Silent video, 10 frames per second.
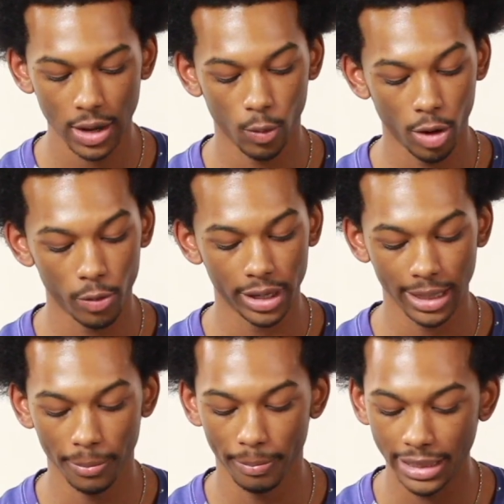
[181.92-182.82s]
what would it
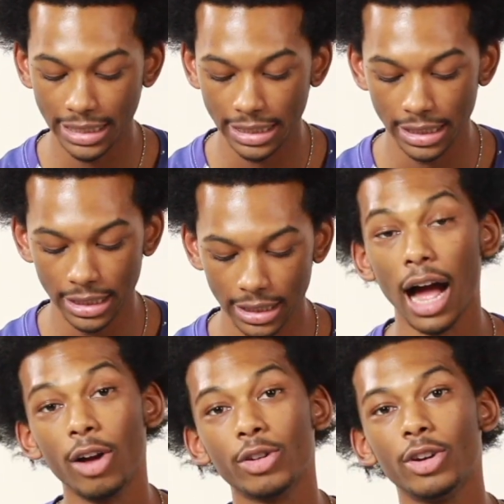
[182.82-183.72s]
be? I
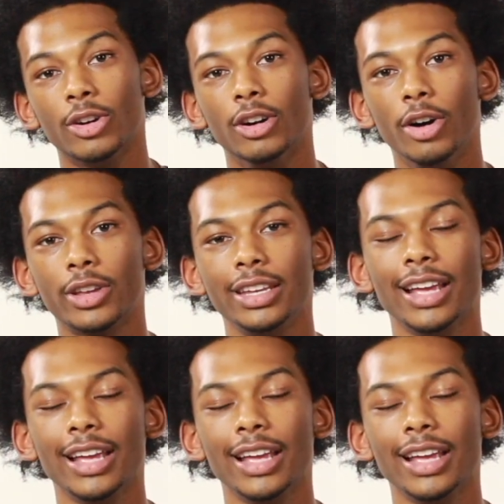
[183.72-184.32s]
don't know, low-key,